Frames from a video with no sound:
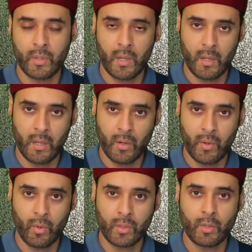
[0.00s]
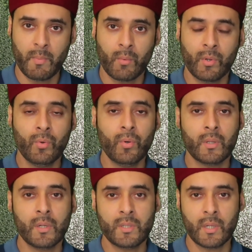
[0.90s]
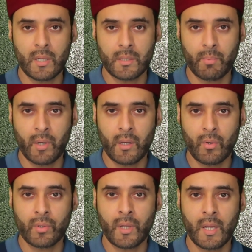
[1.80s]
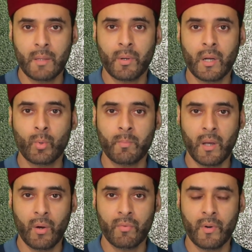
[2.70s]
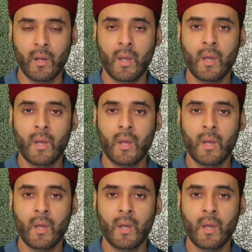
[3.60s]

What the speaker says: you know, in order to make wudu, the Janaza prayer or the Eid prayer would be over.